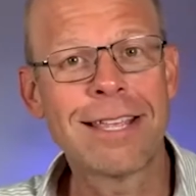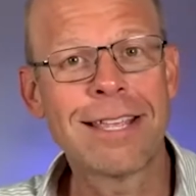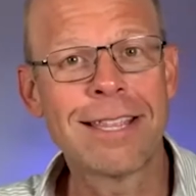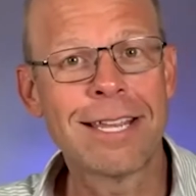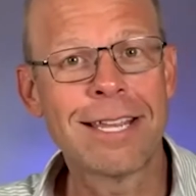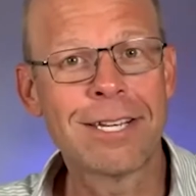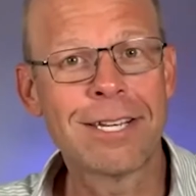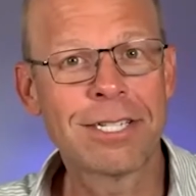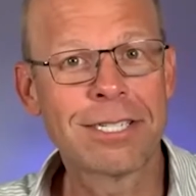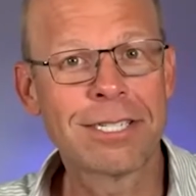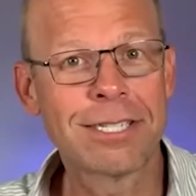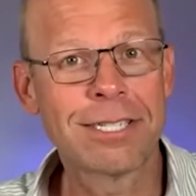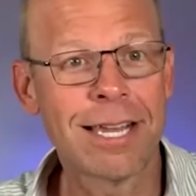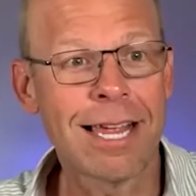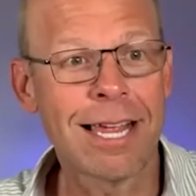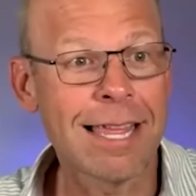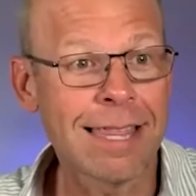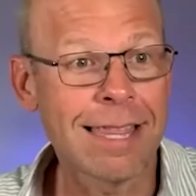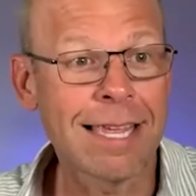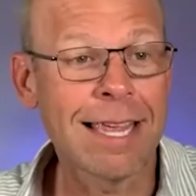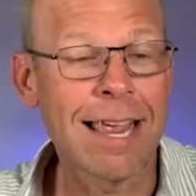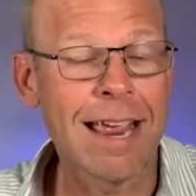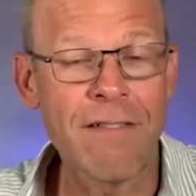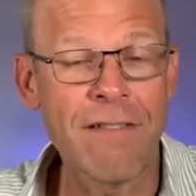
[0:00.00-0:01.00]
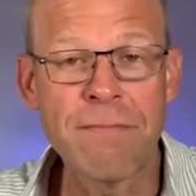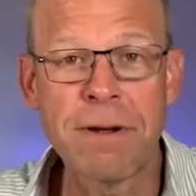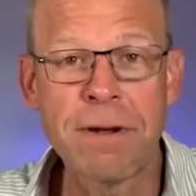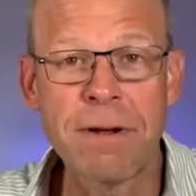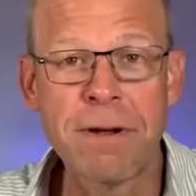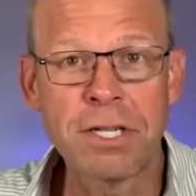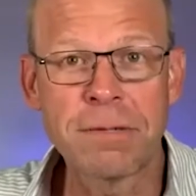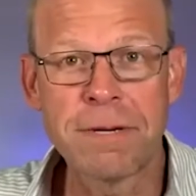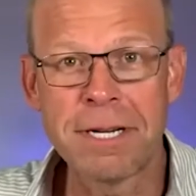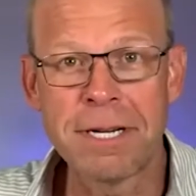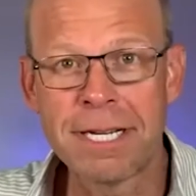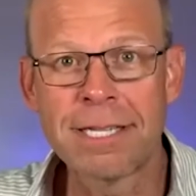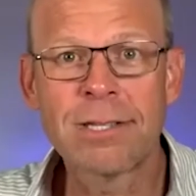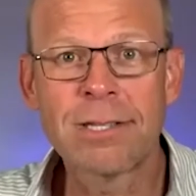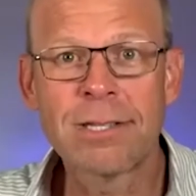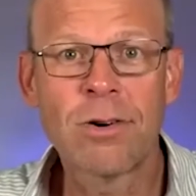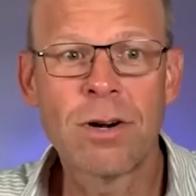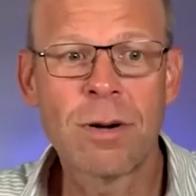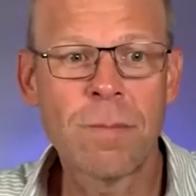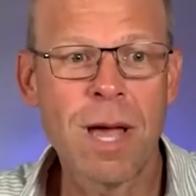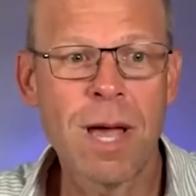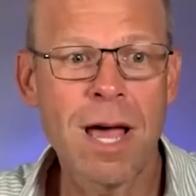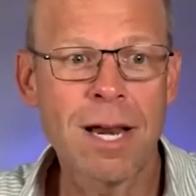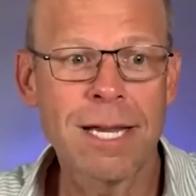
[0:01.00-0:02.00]
thing that just I think everybody should be
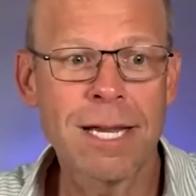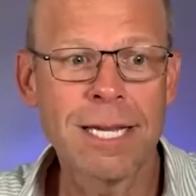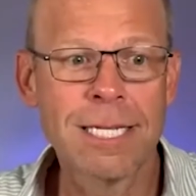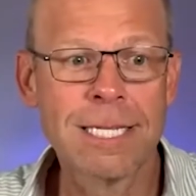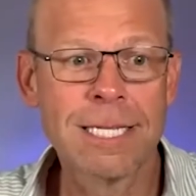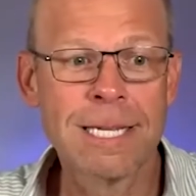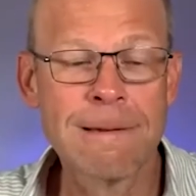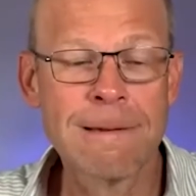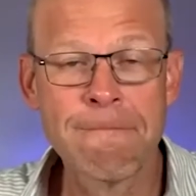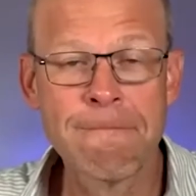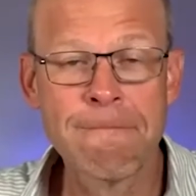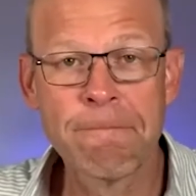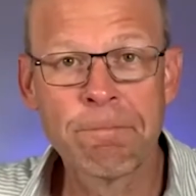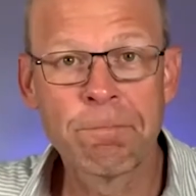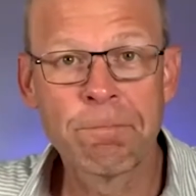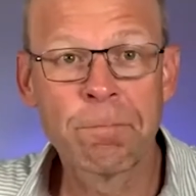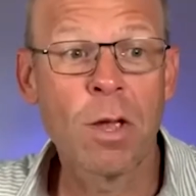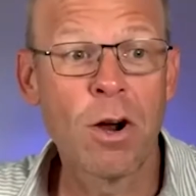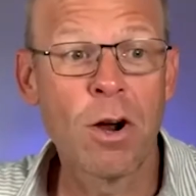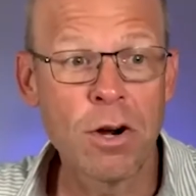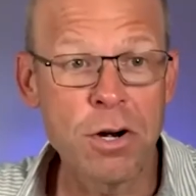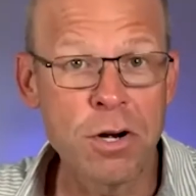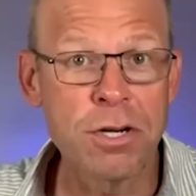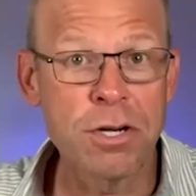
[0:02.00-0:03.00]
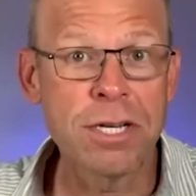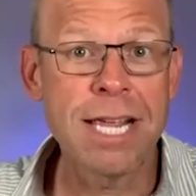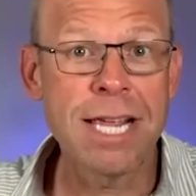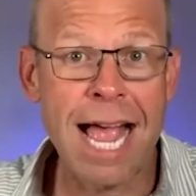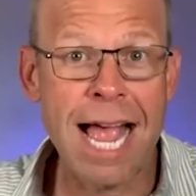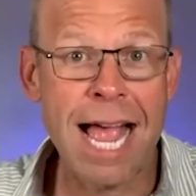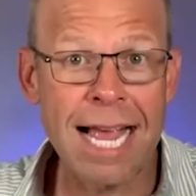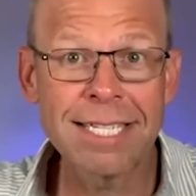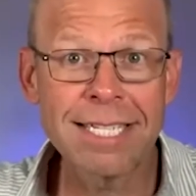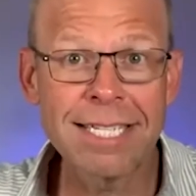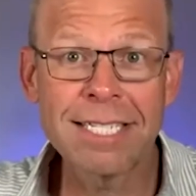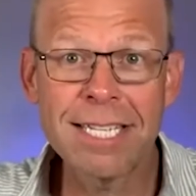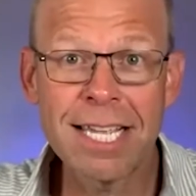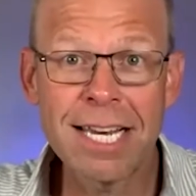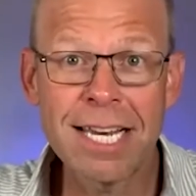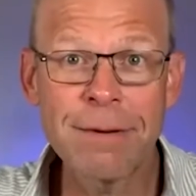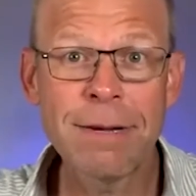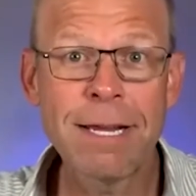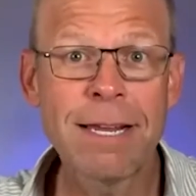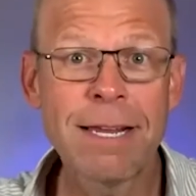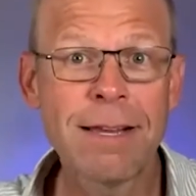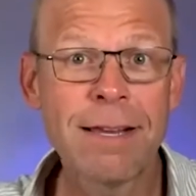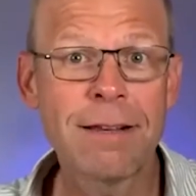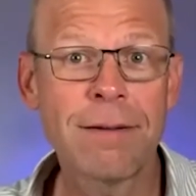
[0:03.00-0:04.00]
concerned about is, are your taxes going to
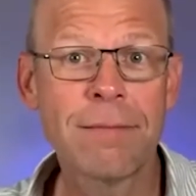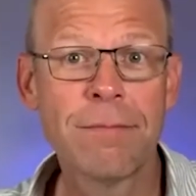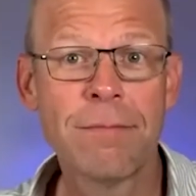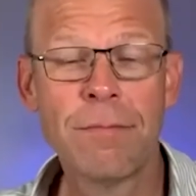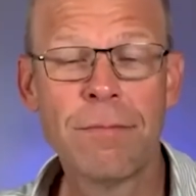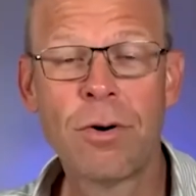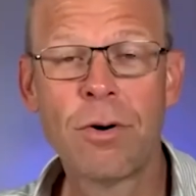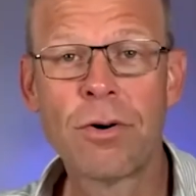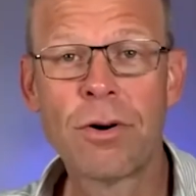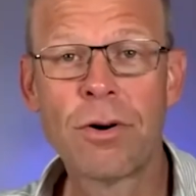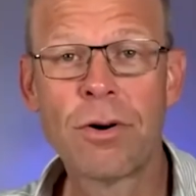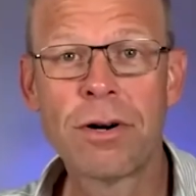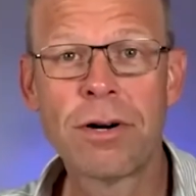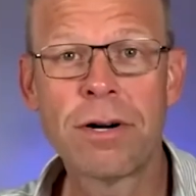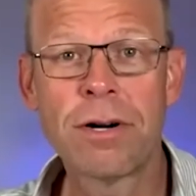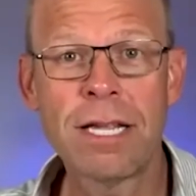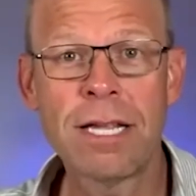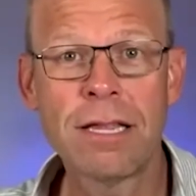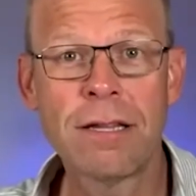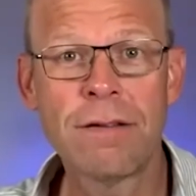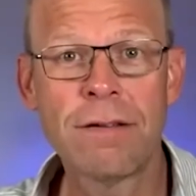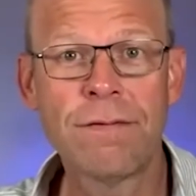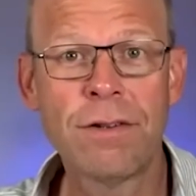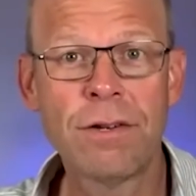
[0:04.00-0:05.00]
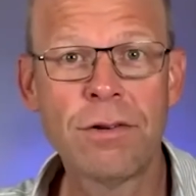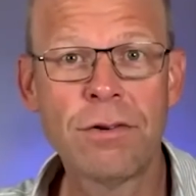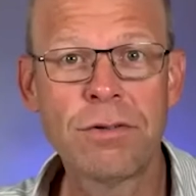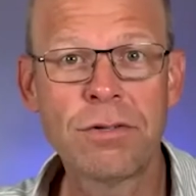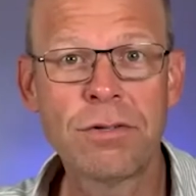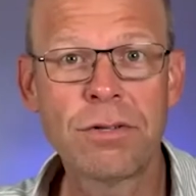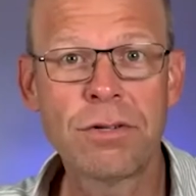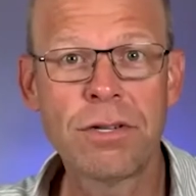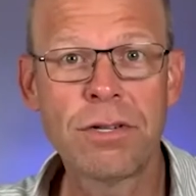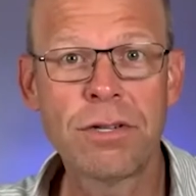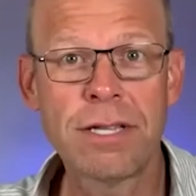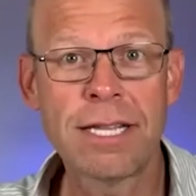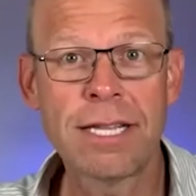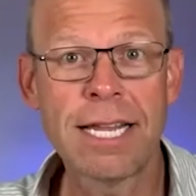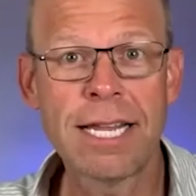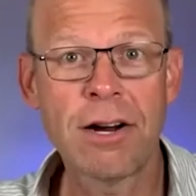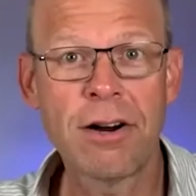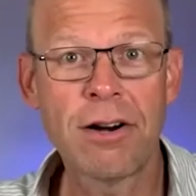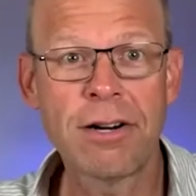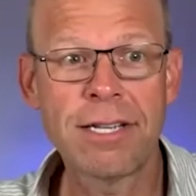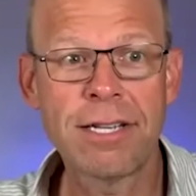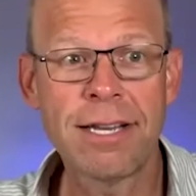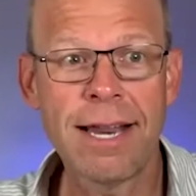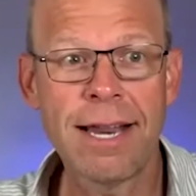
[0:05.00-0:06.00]
be more in the future than they
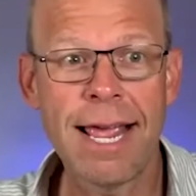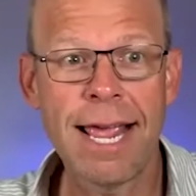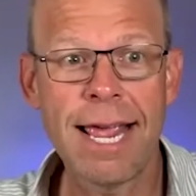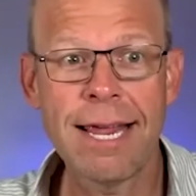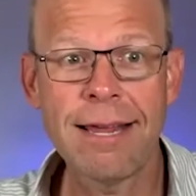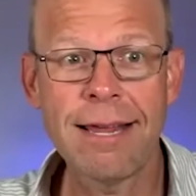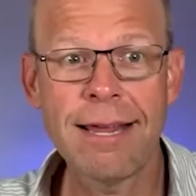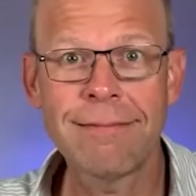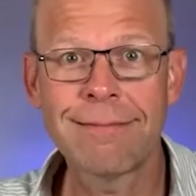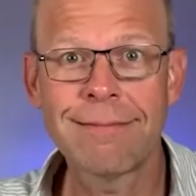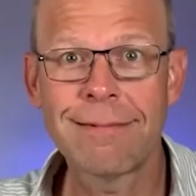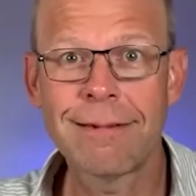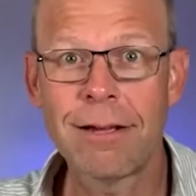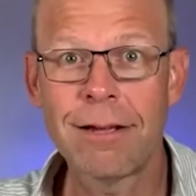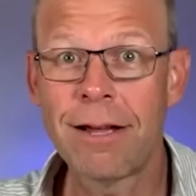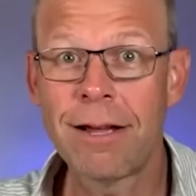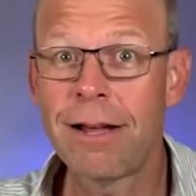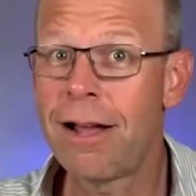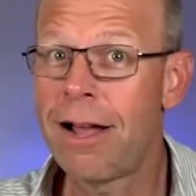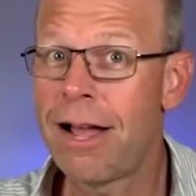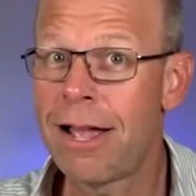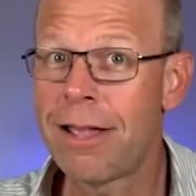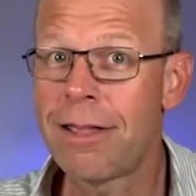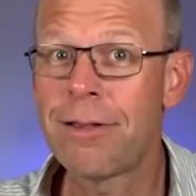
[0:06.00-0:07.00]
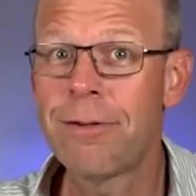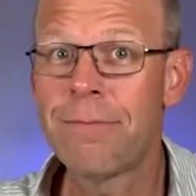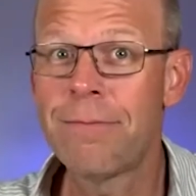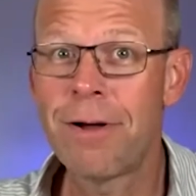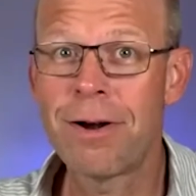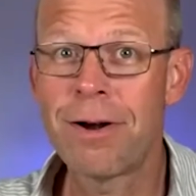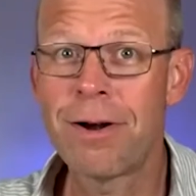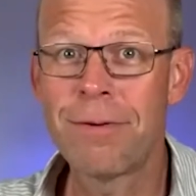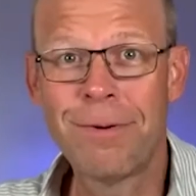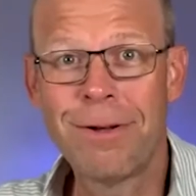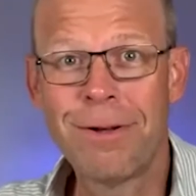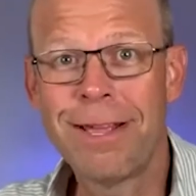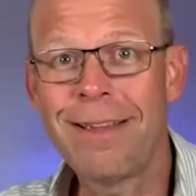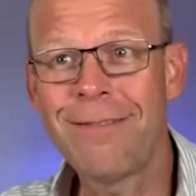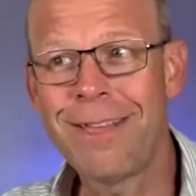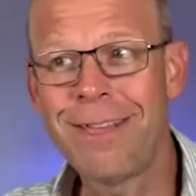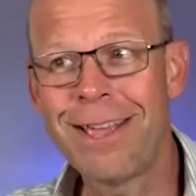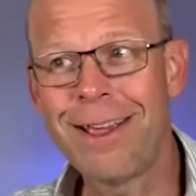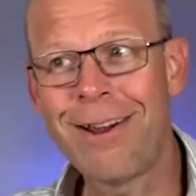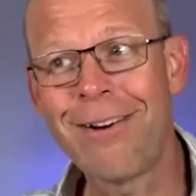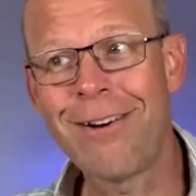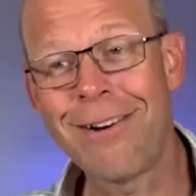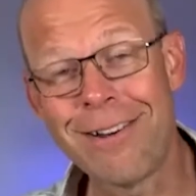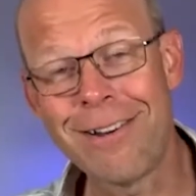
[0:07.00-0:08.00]
are today? Uh, you better believe
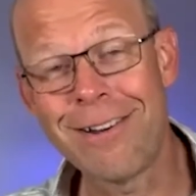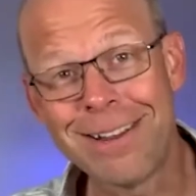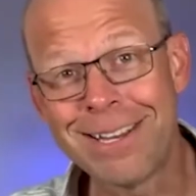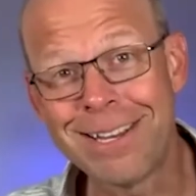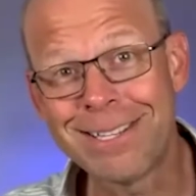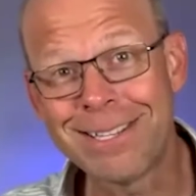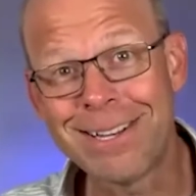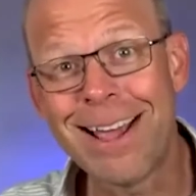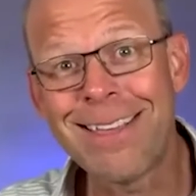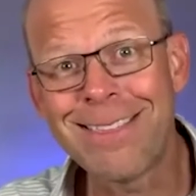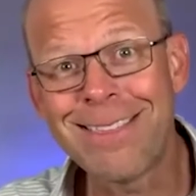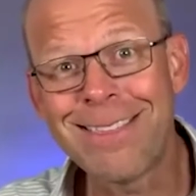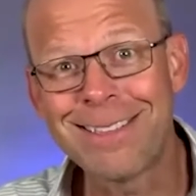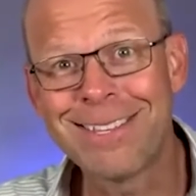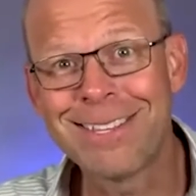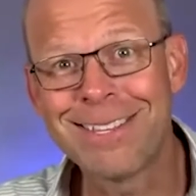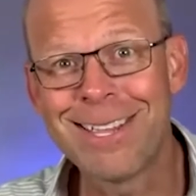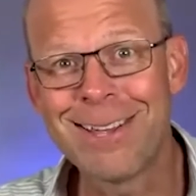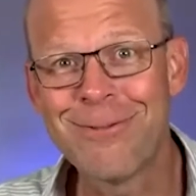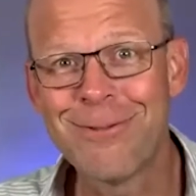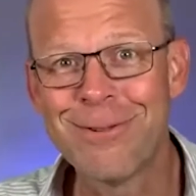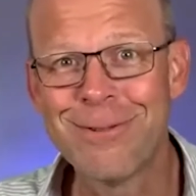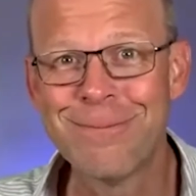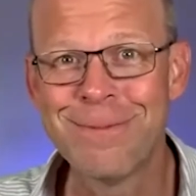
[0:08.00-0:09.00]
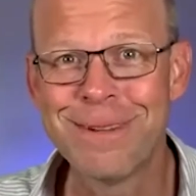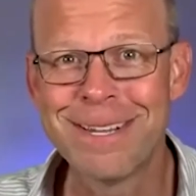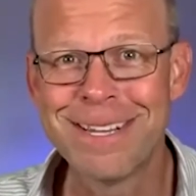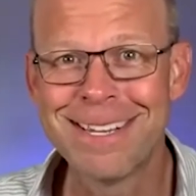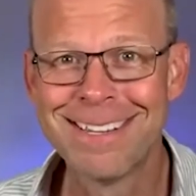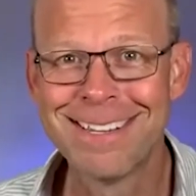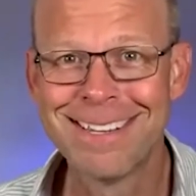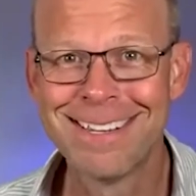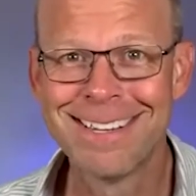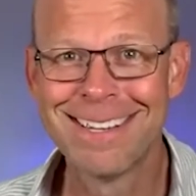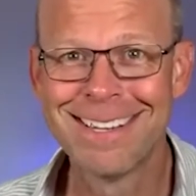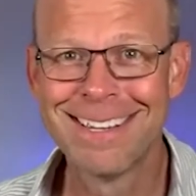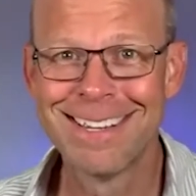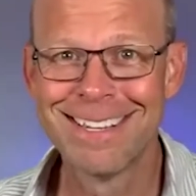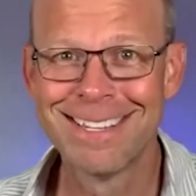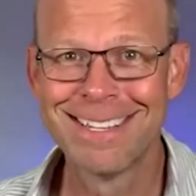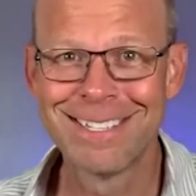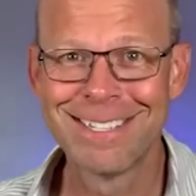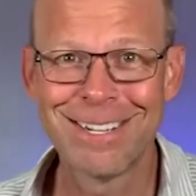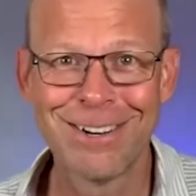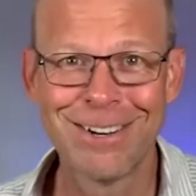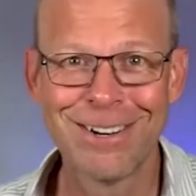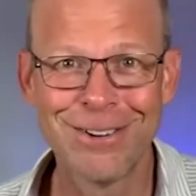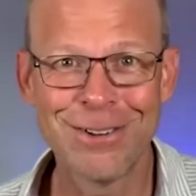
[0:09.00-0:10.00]
they are. At least I think that they will be.
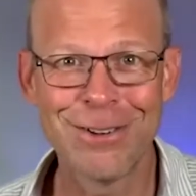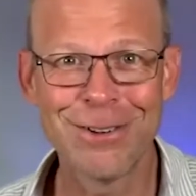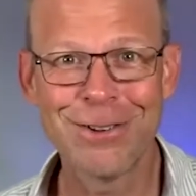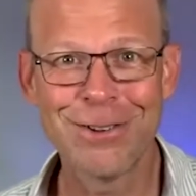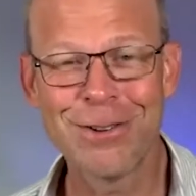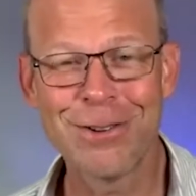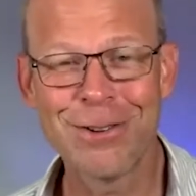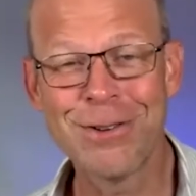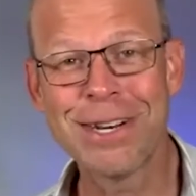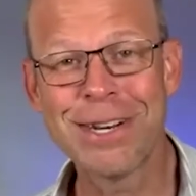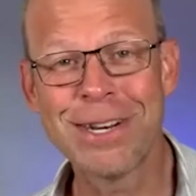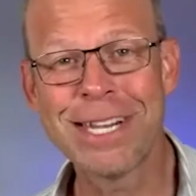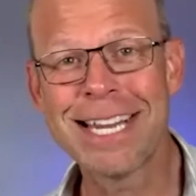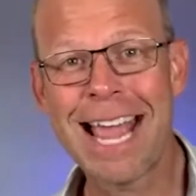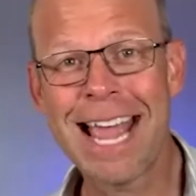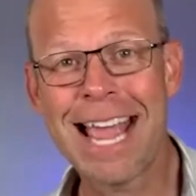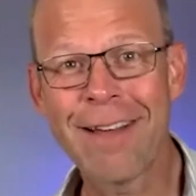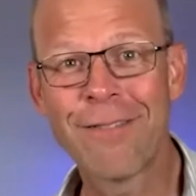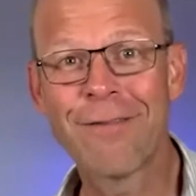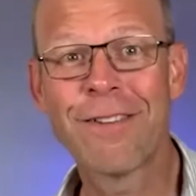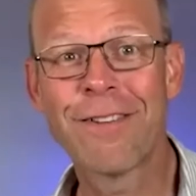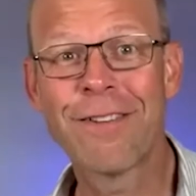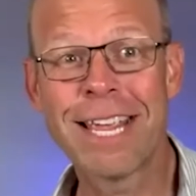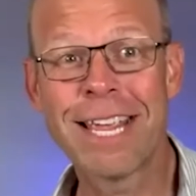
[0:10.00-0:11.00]
So you, you need right. to